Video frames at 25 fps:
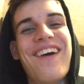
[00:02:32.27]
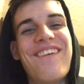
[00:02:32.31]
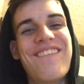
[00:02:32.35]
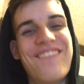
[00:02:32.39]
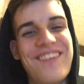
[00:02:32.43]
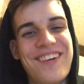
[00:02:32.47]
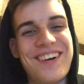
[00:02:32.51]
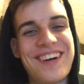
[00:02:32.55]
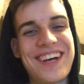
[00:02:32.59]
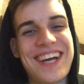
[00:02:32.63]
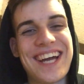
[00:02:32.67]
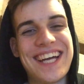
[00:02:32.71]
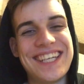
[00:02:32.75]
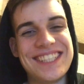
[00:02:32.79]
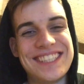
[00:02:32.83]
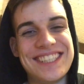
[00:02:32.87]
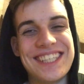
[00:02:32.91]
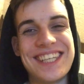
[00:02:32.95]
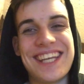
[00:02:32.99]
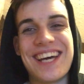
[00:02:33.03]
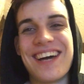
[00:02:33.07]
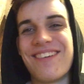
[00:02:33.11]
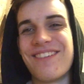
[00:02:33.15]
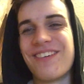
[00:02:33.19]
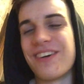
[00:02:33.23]
We'll get to
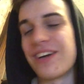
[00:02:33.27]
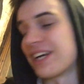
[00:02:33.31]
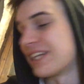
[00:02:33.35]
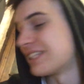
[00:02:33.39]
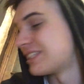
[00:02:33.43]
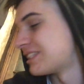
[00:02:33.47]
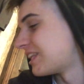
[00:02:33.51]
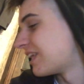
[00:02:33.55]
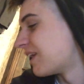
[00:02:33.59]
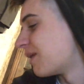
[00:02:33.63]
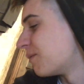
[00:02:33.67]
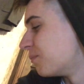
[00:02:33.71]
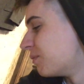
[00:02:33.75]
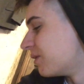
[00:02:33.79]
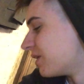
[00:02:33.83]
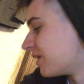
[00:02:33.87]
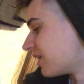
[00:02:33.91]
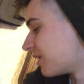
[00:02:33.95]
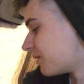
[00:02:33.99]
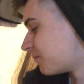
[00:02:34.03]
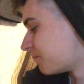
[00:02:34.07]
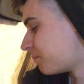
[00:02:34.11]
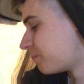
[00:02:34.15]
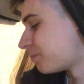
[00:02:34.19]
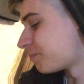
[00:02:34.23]
that. But
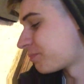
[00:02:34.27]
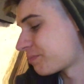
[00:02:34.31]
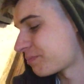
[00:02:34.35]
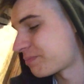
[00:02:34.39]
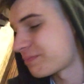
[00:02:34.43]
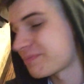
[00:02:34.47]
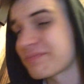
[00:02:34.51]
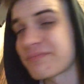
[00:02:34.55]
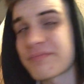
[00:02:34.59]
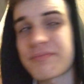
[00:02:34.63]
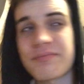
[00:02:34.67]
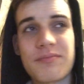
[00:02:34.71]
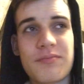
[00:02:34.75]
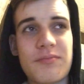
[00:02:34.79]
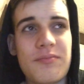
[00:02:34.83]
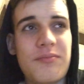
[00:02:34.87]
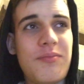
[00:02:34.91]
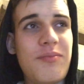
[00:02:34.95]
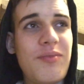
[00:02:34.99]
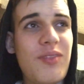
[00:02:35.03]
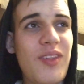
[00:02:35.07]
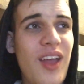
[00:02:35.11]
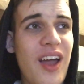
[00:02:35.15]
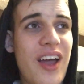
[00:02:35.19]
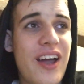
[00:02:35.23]

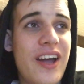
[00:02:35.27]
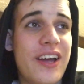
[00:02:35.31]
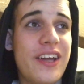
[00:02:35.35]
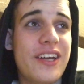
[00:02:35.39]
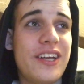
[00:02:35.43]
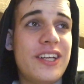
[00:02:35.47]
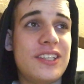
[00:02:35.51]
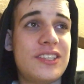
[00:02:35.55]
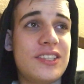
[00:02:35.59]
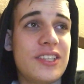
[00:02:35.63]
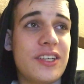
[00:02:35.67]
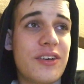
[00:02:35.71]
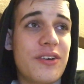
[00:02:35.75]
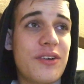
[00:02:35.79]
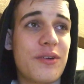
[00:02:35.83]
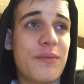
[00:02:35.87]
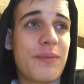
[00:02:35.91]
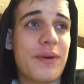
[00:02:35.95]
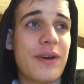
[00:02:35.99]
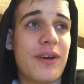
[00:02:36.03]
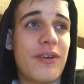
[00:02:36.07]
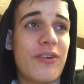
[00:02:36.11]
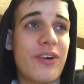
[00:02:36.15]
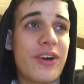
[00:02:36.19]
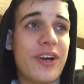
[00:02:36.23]
I need to go to
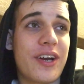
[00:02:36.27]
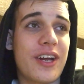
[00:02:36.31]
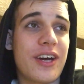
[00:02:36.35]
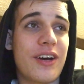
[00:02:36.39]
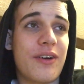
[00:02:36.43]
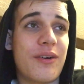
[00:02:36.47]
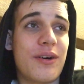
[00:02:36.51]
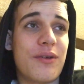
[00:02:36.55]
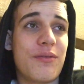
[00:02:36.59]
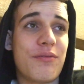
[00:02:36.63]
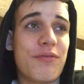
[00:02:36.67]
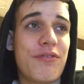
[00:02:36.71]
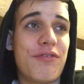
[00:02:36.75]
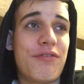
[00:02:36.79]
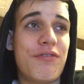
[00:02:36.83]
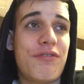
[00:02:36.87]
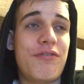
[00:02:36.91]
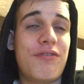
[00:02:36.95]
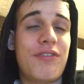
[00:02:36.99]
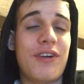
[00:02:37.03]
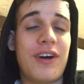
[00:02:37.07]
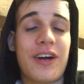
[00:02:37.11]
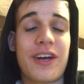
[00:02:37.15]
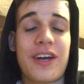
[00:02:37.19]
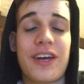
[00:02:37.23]
bed right now. I'm
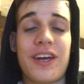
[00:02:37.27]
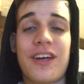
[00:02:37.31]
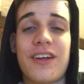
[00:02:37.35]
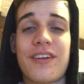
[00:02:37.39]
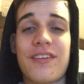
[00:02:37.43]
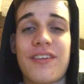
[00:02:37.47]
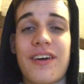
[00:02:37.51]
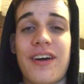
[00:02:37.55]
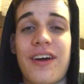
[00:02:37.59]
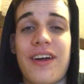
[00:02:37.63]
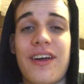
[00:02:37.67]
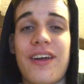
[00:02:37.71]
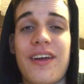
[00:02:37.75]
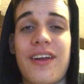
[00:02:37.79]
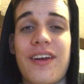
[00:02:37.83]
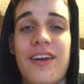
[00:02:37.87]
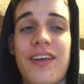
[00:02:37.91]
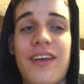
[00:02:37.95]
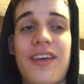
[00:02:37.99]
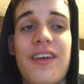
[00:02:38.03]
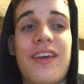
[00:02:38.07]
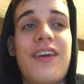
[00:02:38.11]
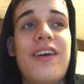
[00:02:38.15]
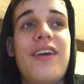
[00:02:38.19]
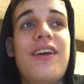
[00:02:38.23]
fucking tired.
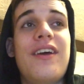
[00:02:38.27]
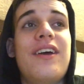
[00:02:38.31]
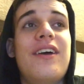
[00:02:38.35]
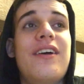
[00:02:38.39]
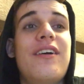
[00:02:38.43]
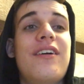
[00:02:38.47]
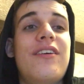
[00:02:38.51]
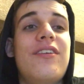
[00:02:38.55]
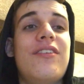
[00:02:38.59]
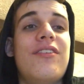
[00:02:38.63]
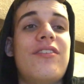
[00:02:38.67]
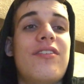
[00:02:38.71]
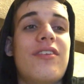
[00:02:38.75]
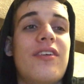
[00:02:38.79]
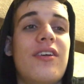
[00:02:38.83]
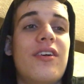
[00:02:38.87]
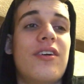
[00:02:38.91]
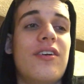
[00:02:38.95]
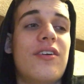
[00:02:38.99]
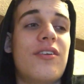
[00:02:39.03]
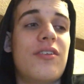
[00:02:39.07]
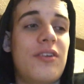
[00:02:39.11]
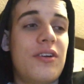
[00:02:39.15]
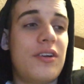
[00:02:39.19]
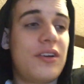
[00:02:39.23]

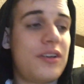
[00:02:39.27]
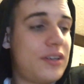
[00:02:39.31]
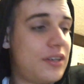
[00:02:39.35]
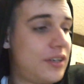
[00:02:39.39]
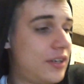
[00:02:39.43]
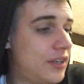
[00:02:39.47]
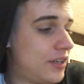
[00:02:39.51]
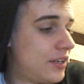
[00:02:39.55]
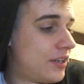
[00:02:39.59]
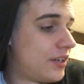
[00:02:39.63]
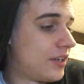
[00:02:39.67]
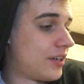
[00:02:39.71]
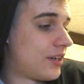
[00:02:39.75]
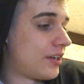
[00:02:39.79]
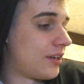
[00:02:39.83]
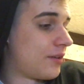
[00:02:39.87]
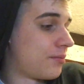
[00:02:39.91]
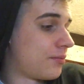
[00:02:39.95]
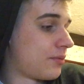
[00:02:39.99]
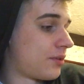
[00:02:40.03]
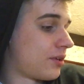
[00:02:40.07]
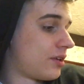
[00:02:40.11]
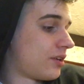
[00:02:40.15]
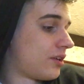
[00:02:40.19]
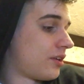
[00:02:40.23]
So
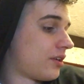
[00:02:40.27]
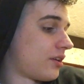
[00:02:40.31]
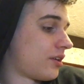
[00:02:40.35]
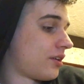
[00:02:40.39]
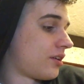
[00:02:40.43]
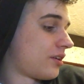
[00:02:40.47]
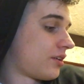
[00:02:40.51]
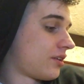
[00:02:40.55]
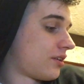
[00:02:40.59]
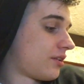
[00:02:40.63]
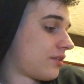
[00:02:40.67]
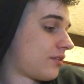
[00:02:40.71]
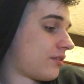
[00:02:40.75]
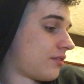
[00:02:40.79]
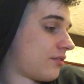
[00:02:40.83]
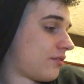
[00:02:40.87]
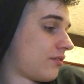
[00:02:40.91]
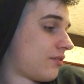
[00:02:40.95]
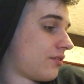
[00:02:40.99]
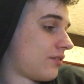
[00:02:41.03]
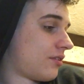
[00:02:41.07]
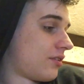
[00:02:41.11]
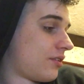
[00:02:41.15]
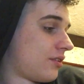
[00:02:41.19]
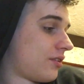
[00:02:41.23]
I'm gonna
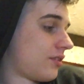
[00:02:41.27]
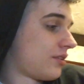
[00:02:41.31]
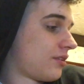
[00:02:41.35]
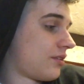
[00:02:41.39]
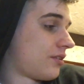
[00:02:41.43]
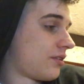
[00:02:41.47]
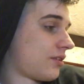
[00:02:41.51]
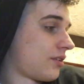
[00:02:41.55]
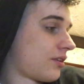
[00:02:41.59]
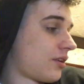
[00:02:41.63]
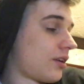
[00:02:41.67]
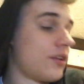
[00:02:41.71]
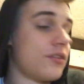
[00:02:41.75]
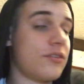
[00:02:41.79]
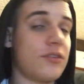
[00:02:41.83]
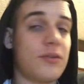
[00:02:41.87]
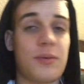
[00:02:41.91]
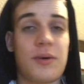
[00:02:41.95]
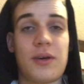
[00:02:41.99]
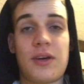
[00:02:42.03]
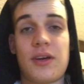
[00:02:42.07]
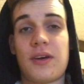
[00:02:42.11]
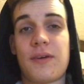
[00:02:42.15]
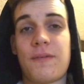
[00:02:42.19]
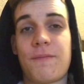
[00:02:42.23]
close
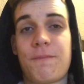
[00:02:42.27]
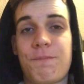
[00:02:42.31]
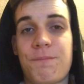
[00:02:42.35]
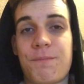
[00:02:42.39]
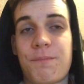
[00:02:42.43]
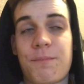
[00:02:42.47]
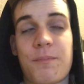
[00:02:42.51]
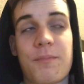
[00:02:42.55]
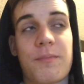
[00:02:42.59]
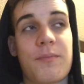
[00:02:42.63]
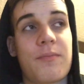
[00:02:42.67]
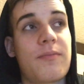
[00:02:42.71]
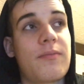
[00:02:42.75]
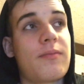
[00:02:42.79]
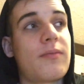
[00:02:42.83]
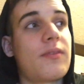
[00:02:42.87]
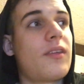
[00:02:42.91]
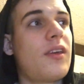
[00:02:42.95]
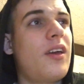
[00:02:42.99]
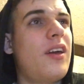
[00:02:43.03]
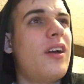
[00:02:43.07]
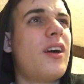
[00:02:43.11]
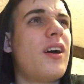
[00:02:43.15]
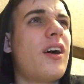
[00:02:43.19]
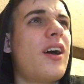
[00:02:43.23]
up here.
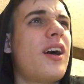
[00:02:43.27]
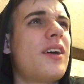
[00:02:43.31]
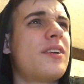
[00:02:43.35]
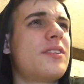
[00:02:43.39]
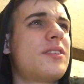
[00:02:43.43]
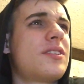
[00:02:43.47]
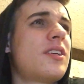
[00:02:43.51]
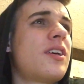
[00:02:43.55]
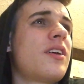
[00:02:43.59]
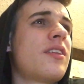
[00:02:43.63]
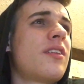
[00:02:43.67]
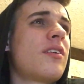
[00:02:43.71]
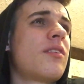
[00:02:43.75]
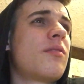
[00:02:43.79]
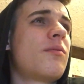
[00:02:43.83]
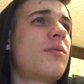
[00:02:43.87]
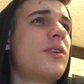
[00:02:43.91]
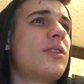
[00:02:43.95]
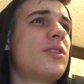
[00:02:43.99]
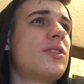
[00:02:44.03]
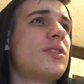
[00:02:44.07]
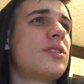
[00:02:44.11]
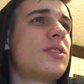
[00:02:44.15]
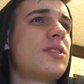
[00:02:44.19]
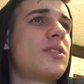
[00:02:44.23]
Actually, I think I
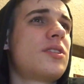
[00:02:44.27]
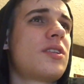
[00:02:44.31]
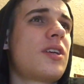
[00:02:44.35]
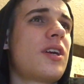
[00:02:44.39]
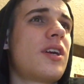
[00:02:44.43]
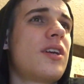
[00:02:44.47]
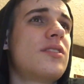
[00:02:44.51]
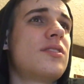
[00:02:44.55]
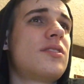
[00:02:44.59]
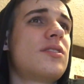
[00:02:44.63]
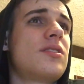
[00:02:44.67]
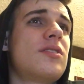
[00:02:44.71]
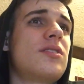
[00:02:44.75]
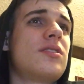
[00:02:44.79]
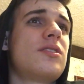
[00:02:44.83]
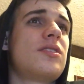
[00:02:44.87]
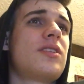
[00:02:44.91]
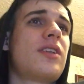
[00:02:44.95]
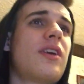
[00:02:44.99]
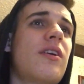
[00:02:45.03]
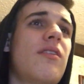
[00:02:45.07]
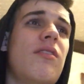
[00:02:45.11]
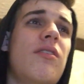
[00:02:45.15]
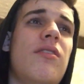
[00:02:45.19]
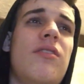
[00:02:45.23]
might just cancel this
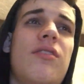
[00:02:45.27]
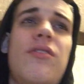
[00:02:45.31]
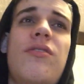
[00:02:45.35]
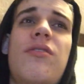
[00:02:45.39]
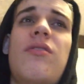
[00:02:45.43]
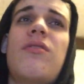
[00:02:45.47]
download it's